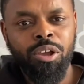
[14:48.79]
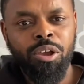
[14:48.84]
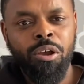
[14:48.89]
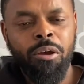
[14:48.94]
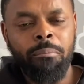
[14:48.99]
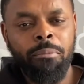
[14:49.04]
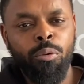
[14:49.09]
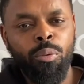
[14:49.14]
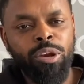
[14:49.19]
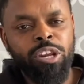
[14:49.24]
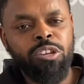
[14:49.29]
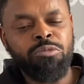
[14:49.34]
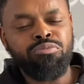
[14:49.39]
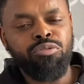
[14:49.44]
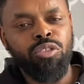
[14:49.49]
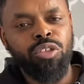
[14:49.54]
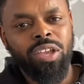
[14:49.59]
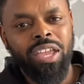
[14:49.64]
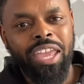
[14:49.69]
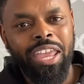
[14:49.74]
But when his
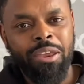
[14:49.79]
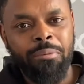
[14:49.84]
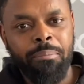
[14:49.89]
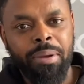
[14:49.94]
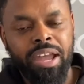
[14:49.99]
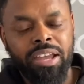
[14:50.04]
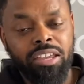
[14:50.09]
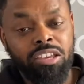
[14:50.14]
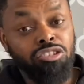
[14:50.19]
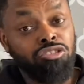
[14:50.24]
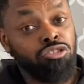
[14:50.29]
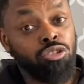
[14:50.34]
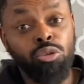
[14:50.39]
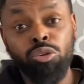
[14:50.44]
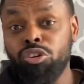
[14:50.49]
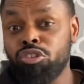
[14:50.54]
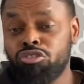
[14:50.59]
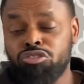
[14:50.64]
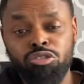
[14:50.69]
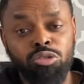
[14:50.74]
brother came back, he showed
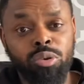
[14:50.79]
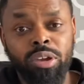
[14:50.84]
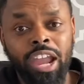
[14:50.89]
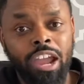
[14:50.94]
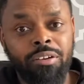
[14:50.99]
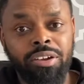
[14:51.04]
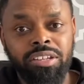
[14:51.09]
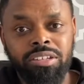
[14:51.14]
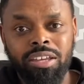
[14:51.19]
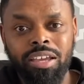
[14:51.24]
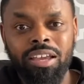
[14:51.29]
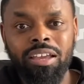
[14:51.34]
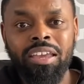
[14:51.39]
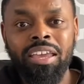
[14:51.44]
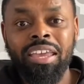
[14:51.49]
his true character.